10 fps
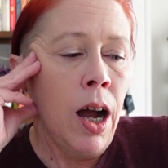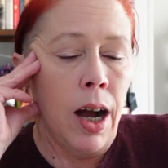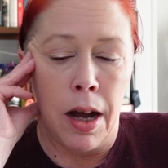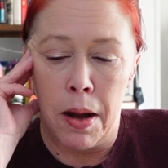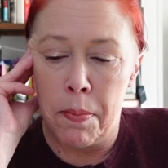
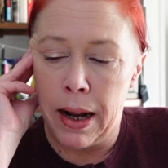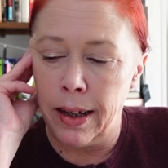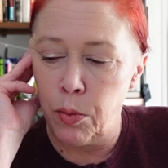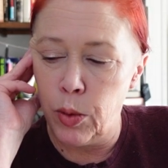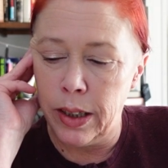I
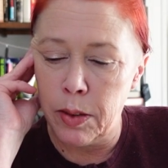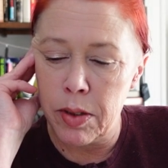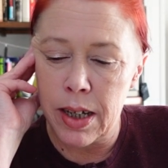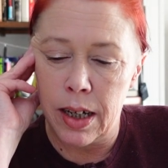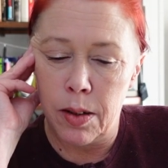really
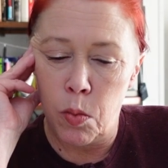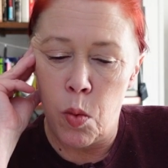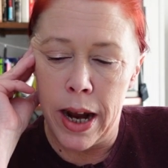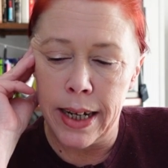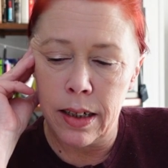was going to
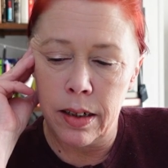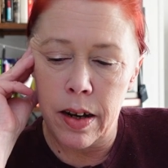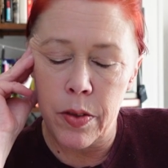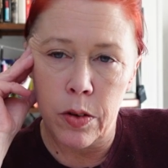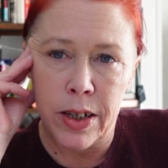wait
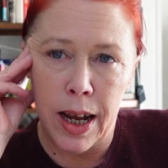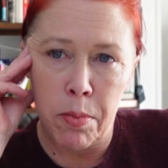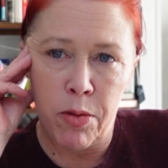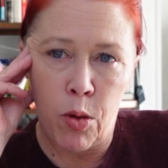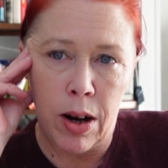another day
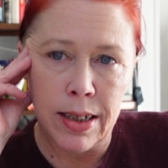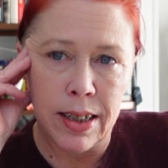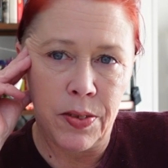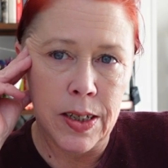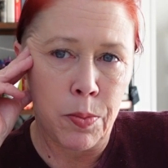before I
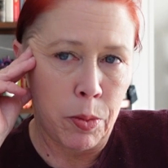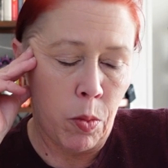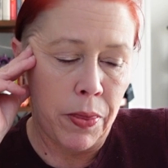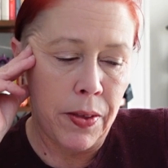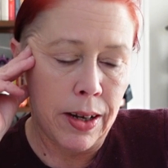did this, but
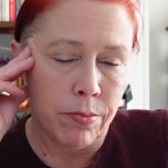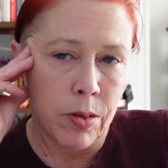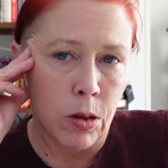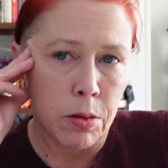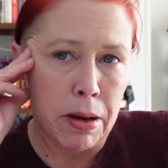one thing I've
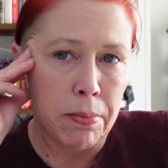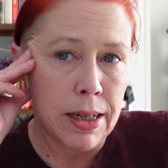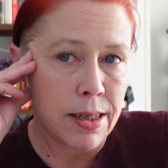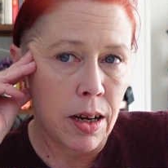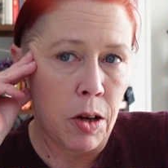learned about
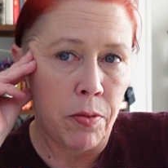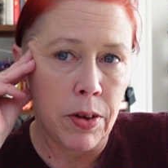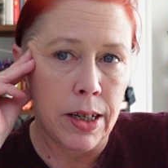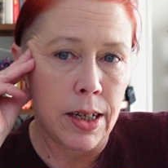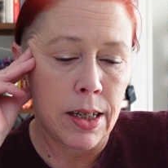myself
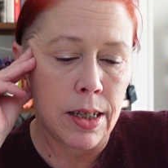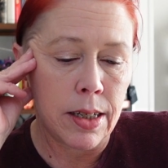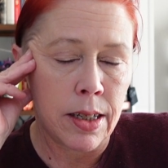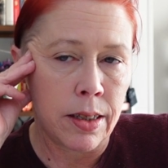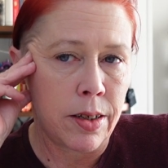
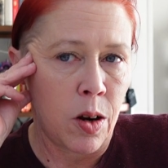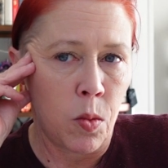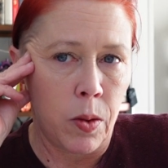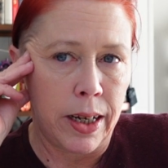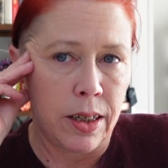is don't
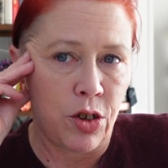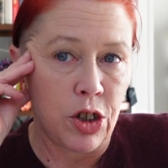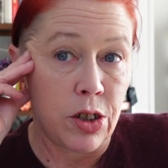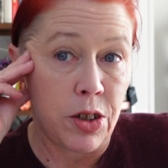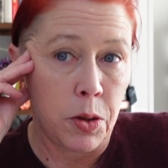wait,
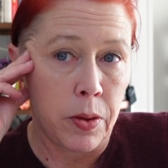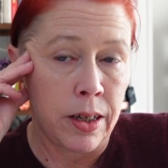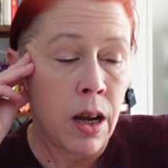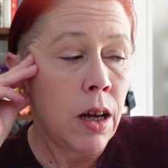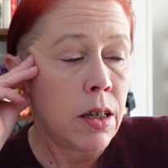just do it.
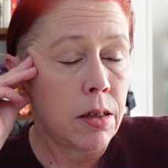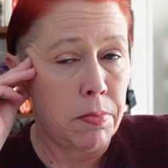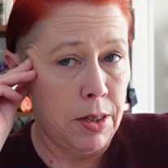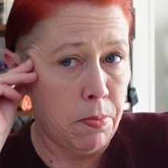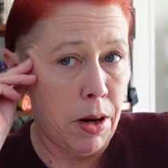
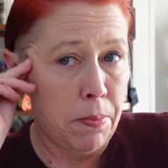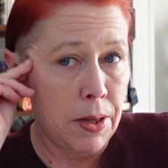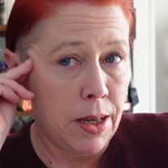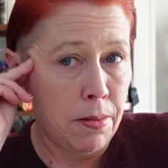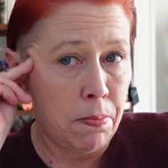This might
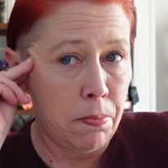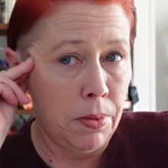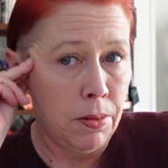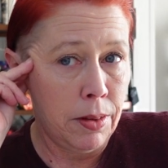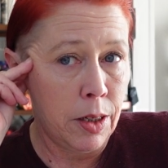be a
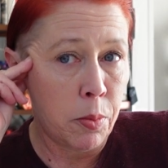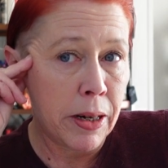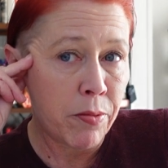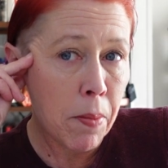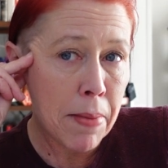little bit
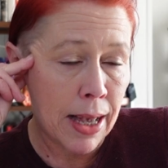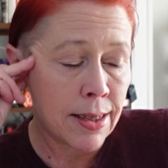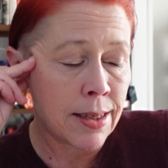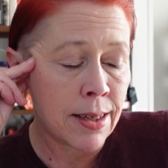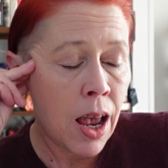of a
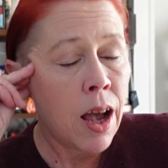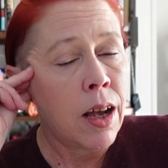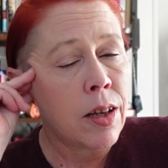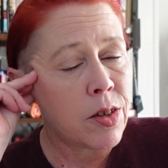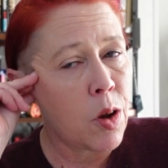mess,
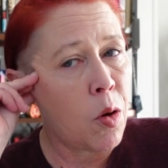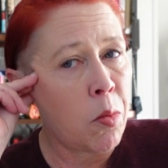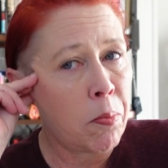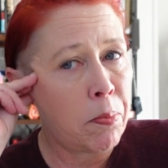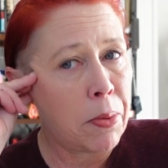
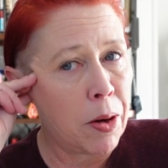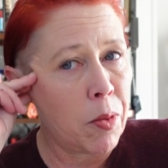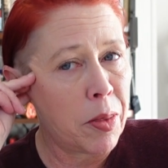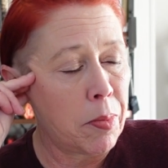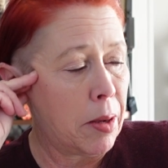so bear
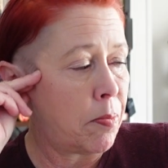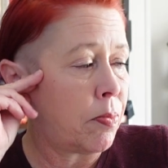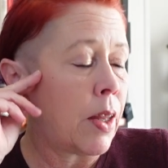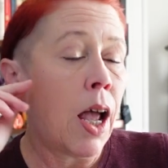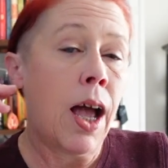with me.
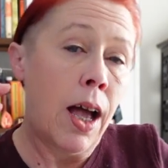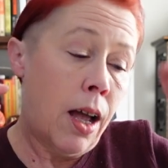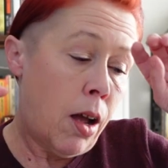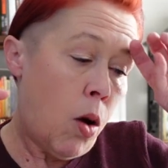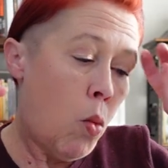
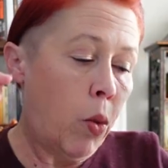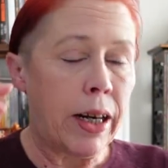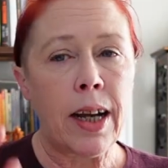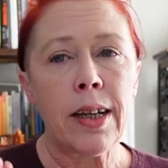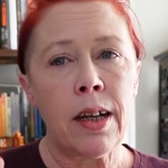When
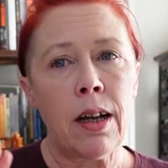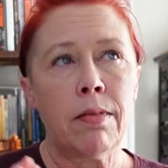I